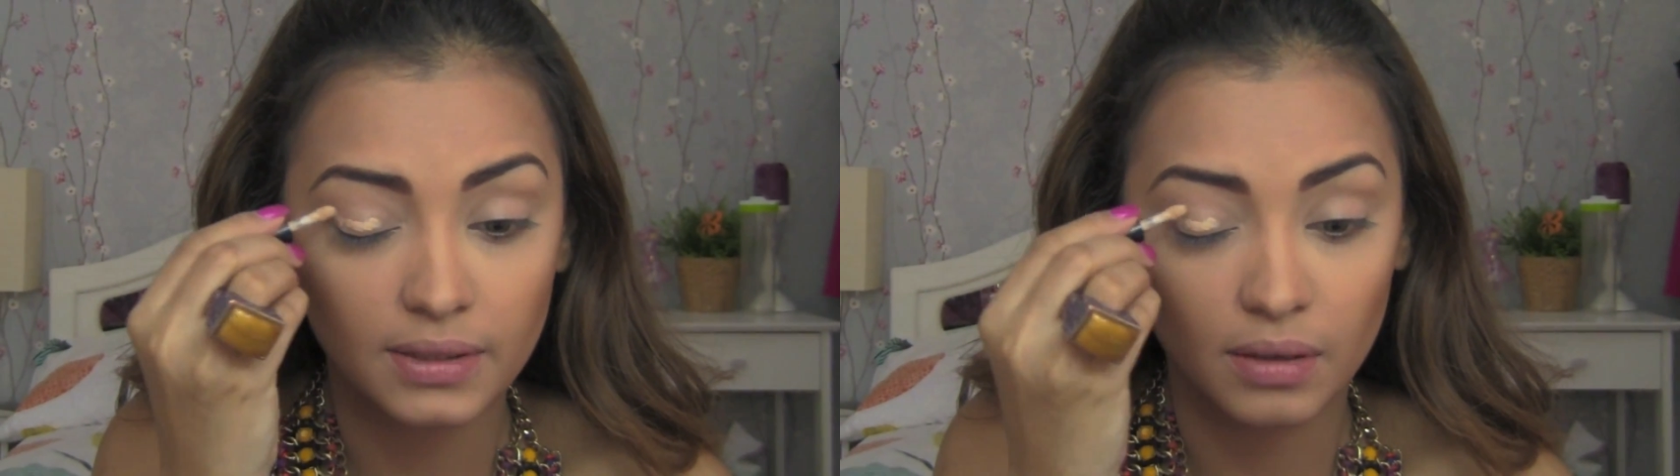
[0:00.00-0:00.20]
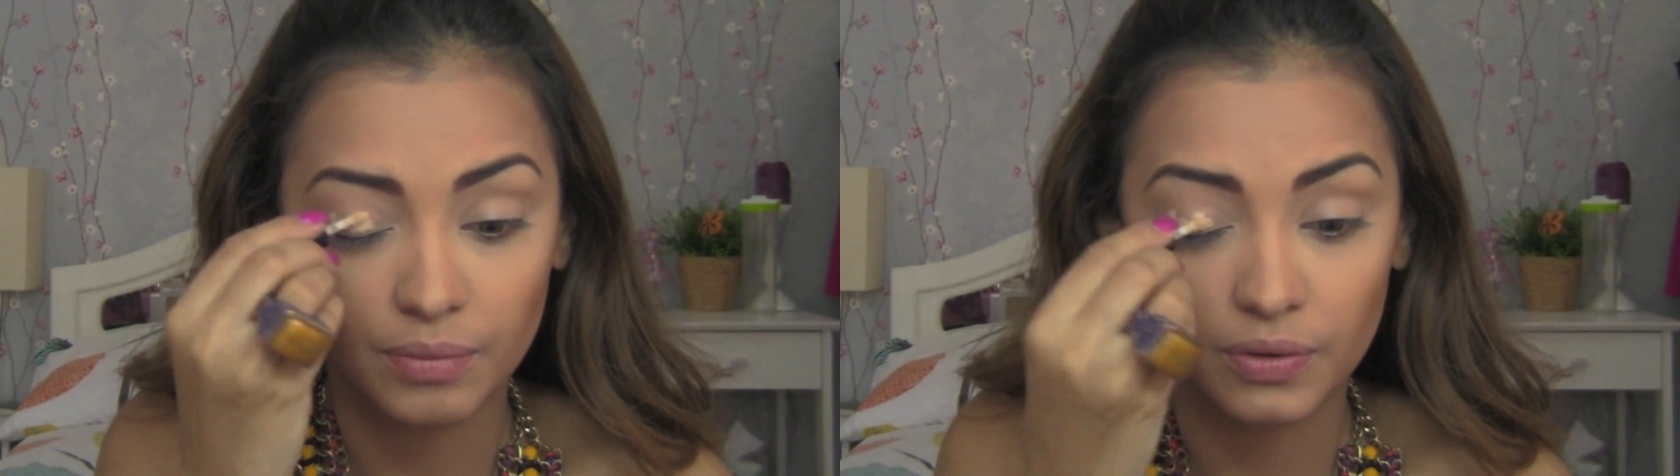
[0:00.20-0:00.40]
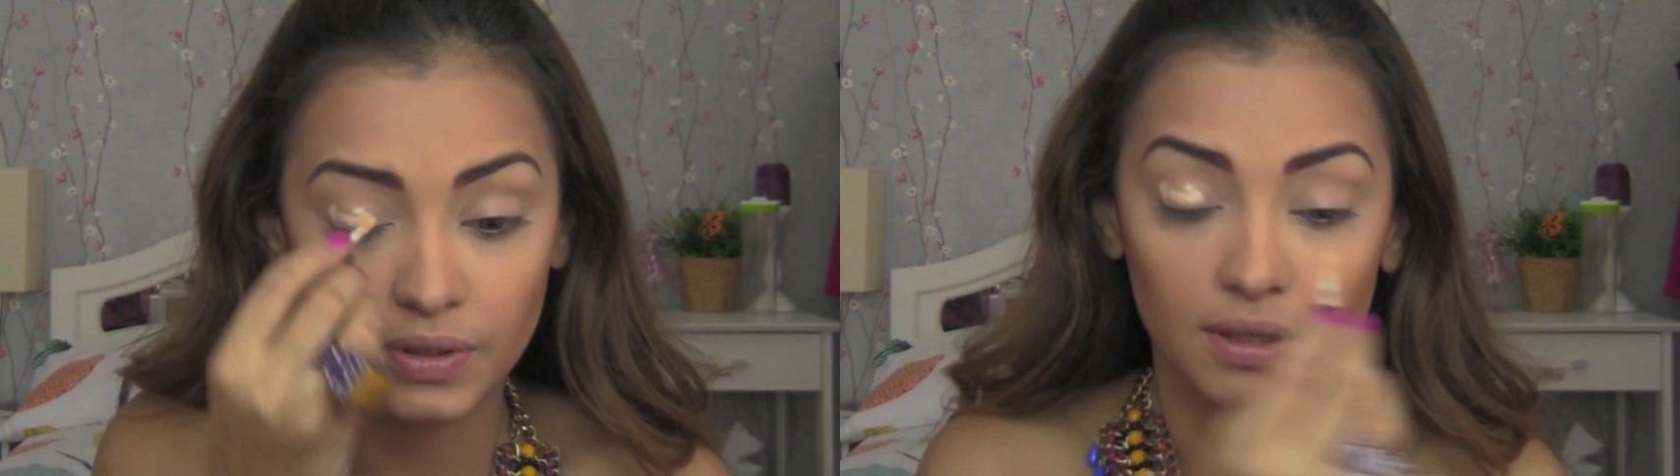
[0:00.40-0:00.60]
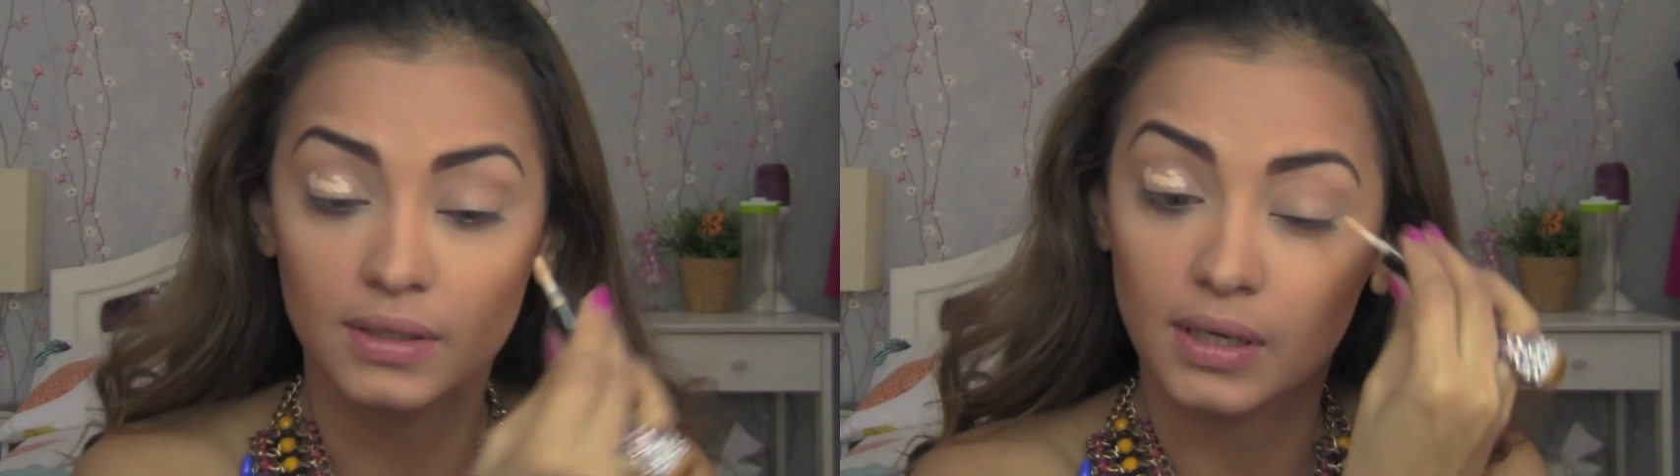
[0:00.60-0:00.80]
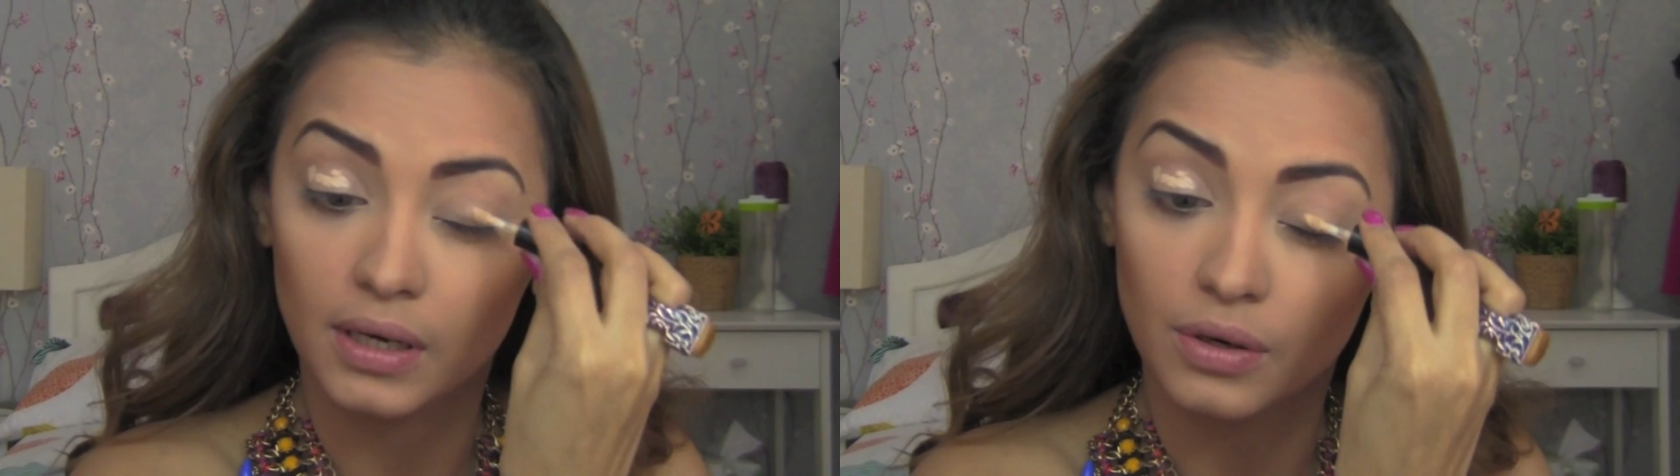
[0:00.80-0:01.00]
and I'm using
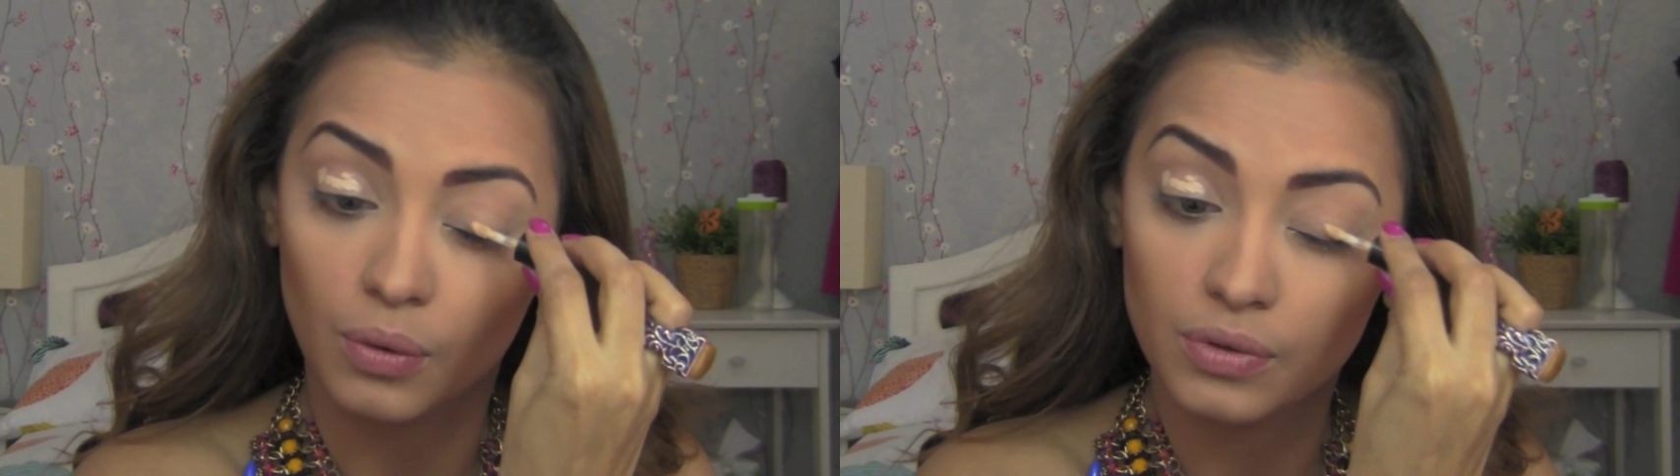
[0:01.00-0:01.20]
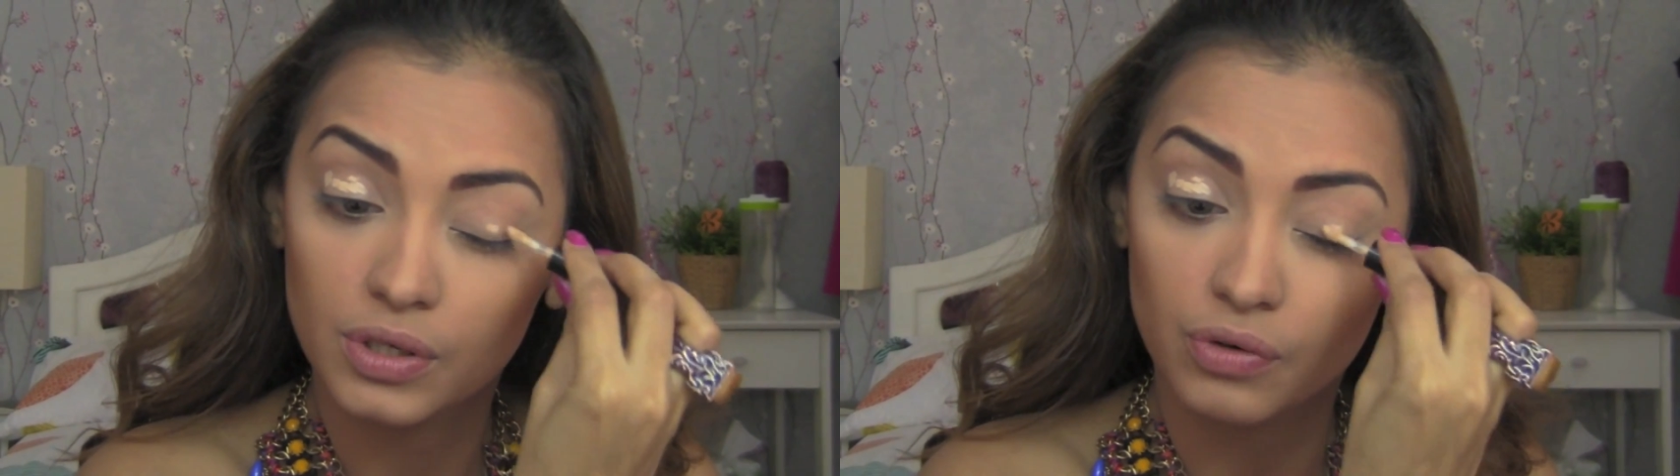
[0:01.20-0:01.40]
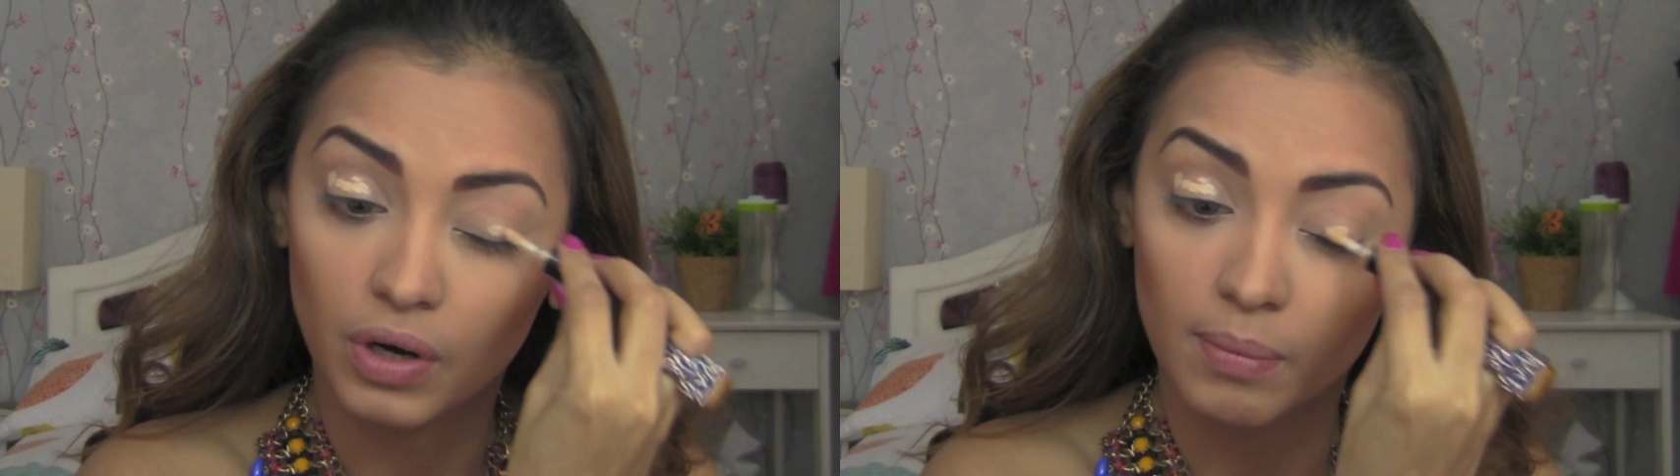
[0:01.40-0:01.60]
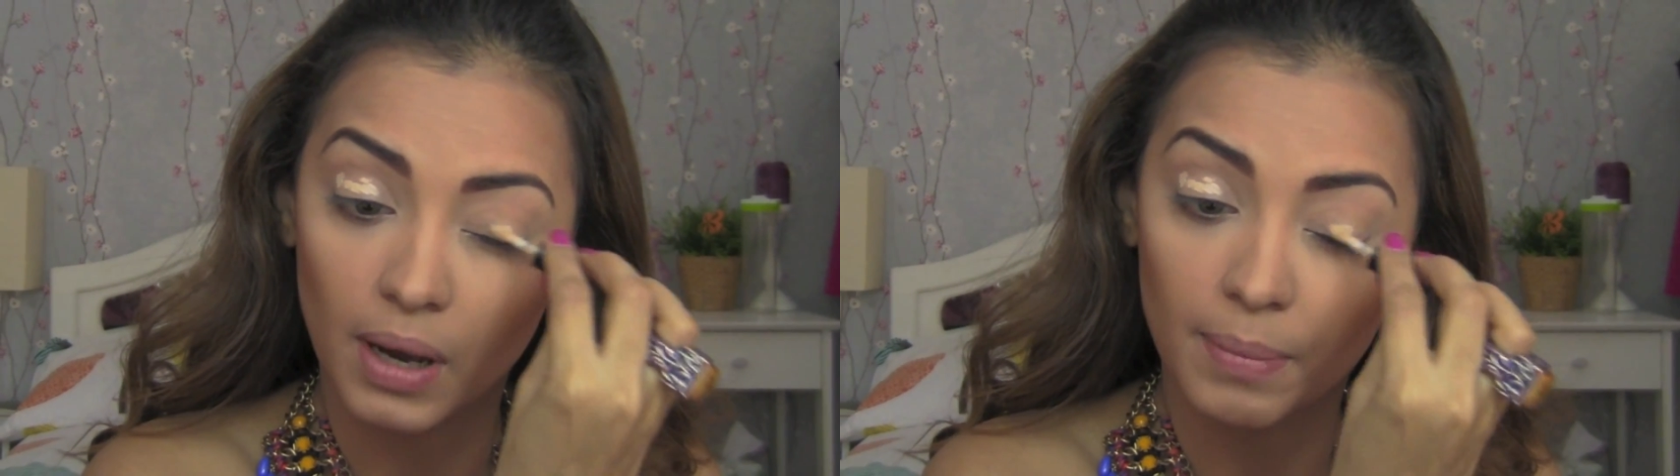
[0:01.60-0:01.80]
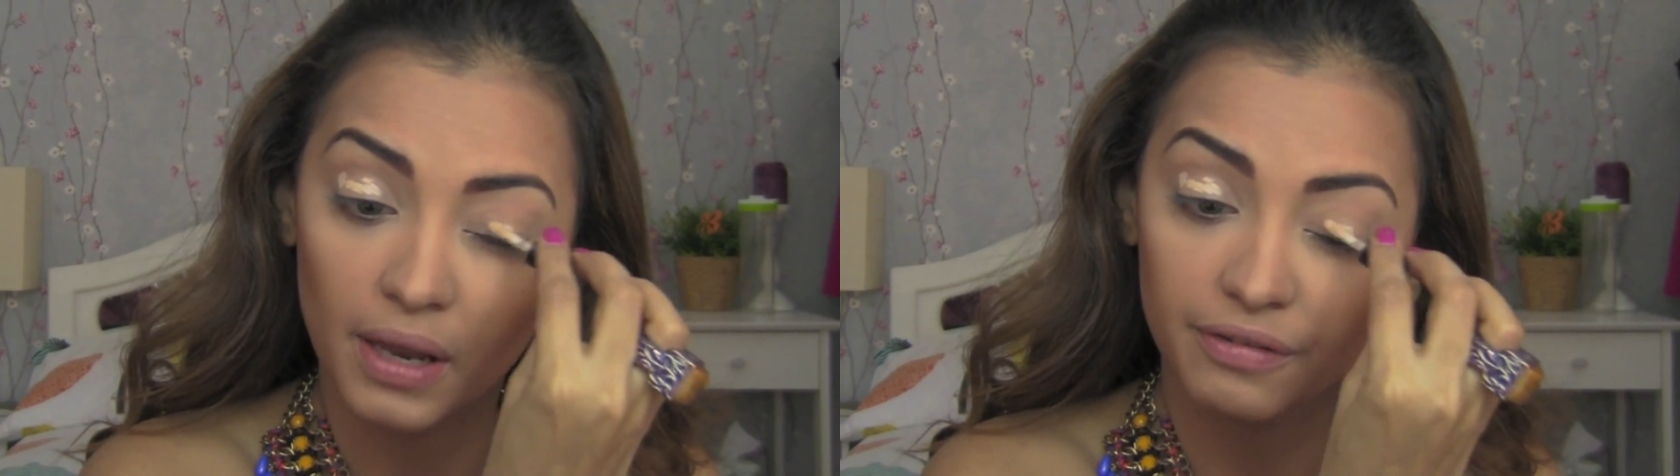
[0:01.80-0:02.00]
Stay Don't Stray
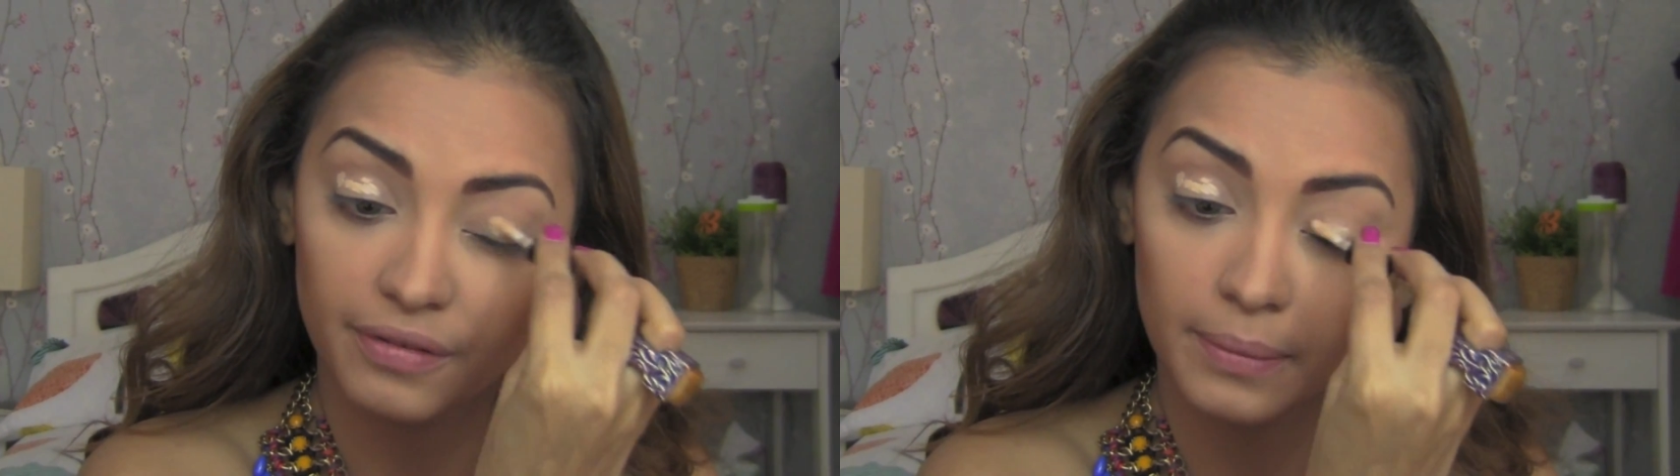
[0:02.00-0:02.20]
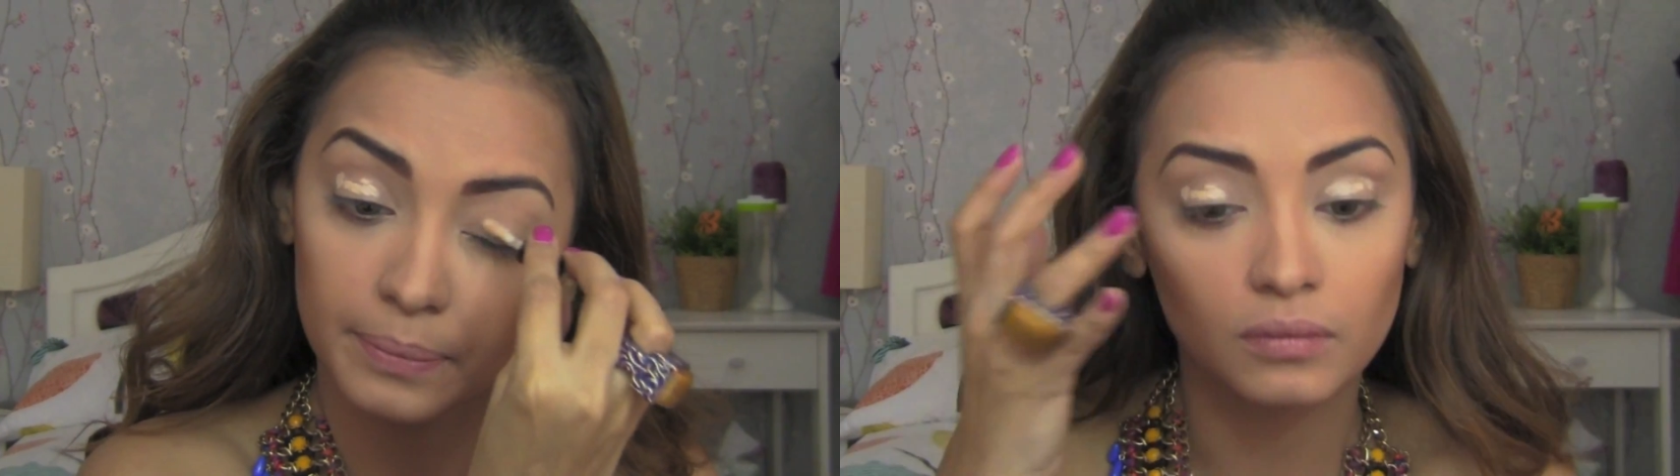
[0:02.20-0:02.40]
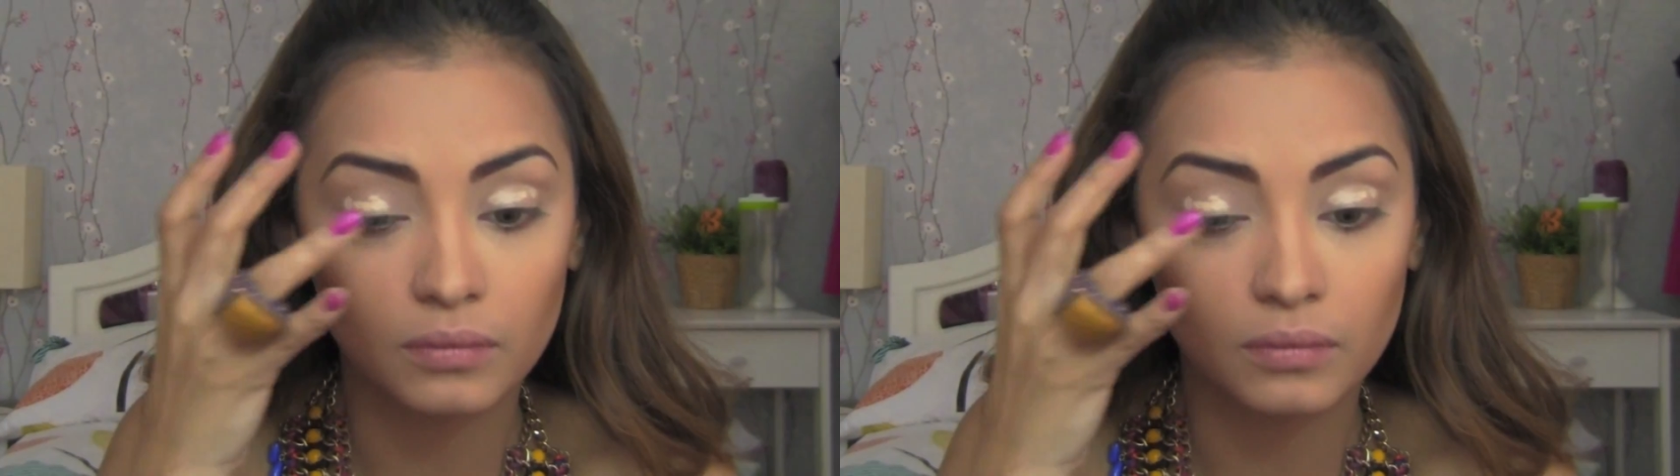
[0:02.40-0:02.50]
by Benefit.